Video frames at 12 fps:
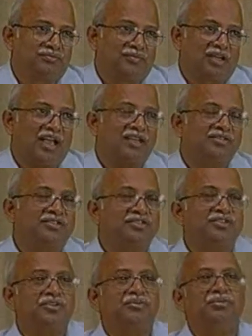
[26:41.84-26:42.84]
As the
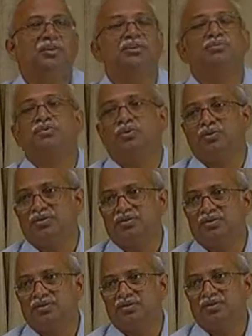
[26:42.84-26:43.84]
ship becomes old,
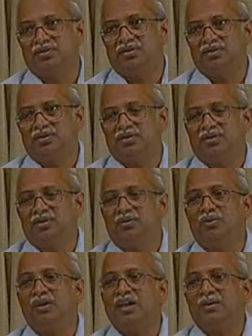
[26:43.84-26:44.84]

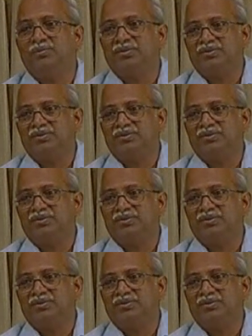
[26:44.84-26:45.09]
what happens?